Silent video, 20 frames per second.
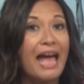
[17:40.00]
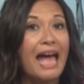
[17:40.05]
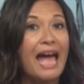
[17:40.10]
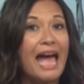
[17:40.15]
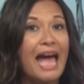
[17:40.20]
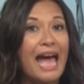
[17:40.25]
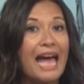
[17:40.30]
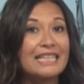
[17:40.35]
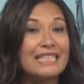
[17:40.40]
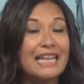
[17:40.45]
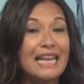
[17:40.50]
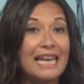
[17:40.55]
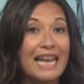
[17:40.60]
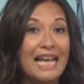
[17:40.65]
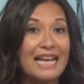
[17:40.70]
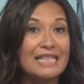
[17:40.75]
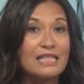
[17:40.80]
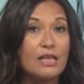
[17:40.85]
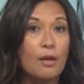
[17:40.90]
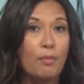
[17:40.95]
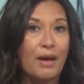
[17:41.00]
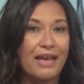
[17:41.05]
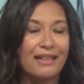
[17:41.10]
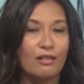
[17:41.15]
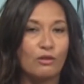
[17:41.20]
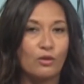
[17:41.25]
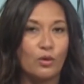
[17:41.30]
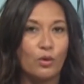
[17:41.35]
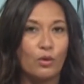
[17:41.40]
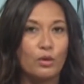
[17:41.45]
and a laser
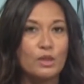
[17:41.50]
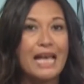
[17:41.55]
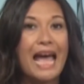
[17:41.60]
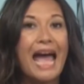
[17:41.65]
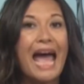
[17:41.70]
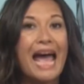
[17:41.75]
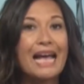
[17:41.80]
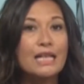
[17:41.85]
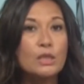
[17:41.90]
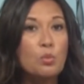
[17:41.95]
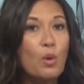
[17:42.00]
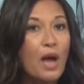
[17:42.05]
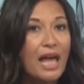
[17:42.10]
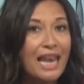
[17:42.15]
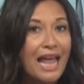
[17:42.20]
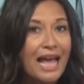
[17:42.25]
battle course, as well